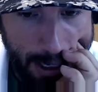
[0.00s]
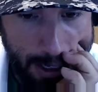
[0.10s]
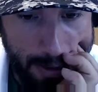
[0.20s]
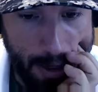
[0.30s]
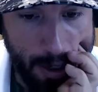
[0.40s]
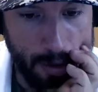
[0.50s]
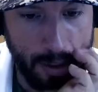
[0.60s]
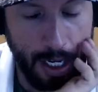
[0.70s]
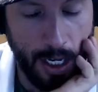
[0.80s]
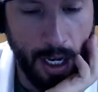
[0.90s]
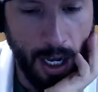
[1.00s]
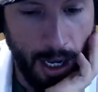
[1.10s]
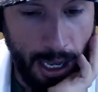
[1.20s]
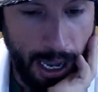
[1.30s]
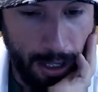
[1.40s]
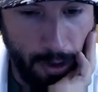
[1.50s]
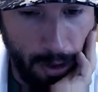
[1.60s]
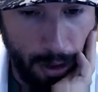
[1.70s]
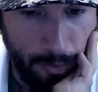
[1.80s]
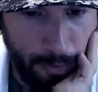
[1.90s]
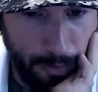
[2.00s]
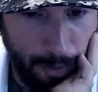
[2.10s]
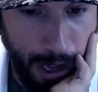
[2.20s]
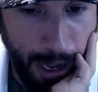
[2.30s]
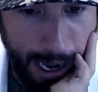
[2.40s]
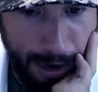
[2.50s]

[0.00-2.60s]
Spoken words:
they're using Angular 5.